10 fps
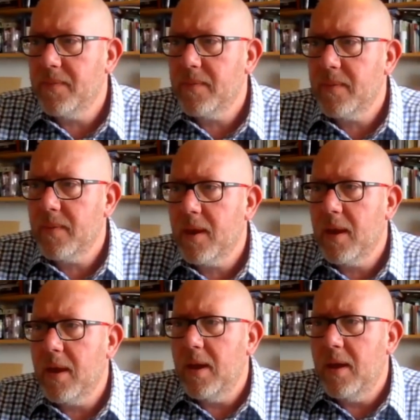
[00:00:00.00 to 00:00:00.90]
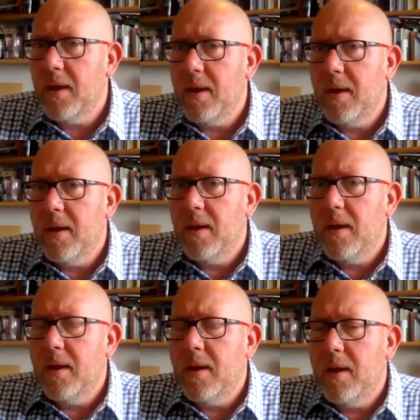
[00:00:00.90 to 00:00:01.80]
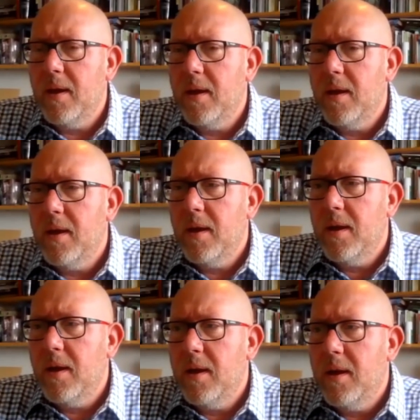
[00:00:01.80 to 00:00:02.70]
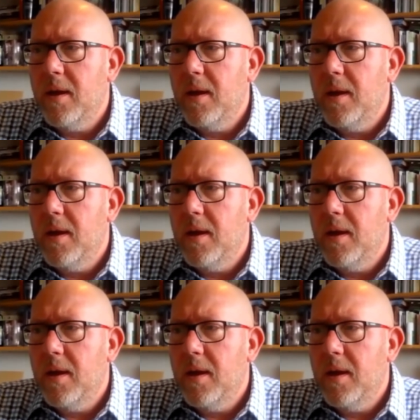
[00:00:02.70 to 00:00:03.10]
No one is speaking in this clip.